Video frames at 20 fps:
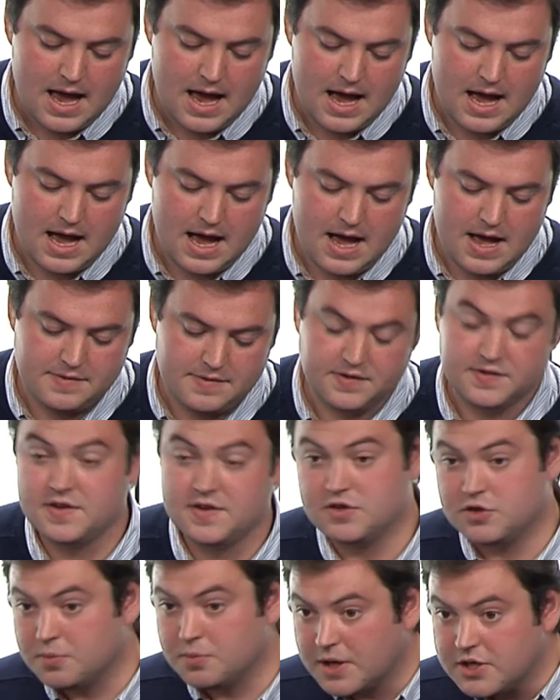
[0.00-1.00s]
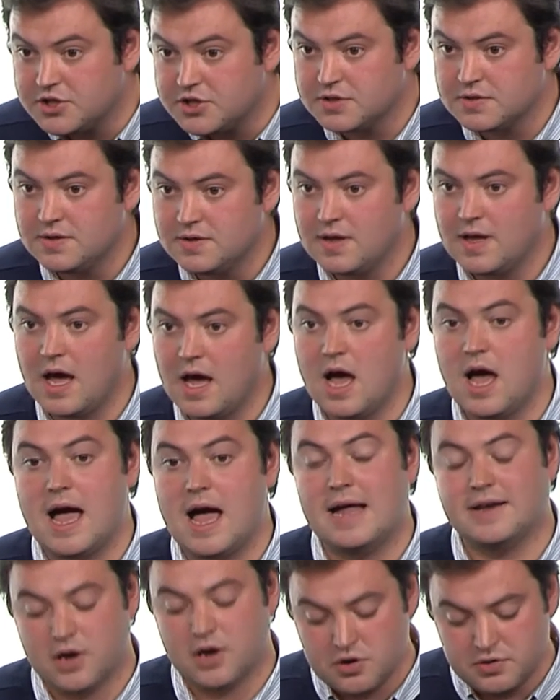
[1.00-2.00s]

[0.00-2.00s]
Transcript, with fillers: the situation, and